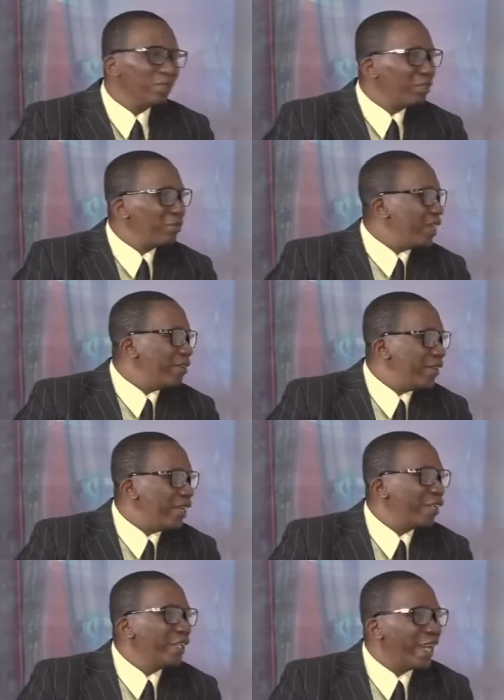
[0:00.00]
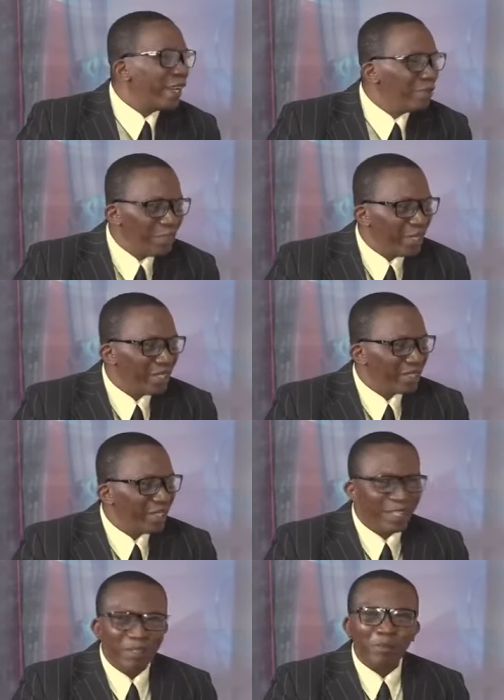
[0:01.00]
very, very damned race,
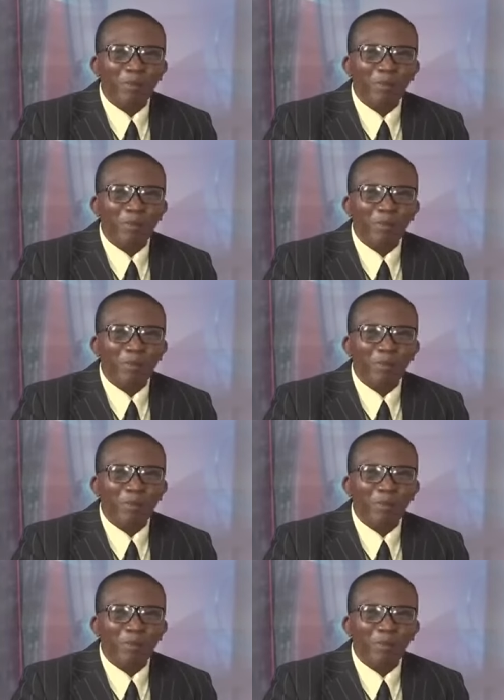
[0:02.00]
mm,